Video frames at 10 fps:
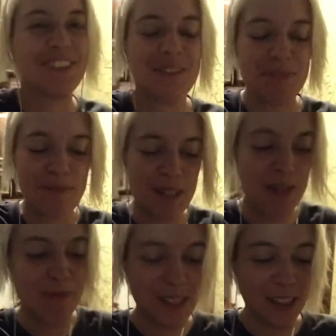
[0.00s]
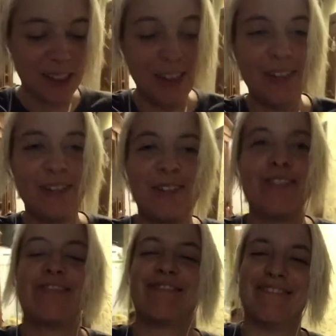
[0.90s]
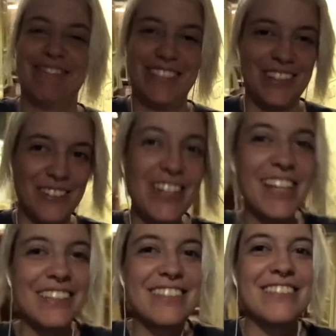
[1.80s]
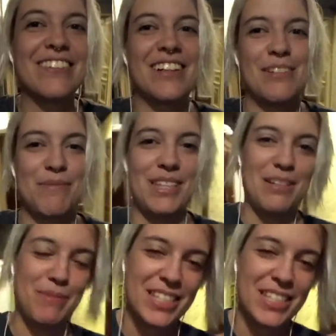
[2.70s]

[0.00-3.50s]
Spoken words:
drop them down below. Go on Instagram, send me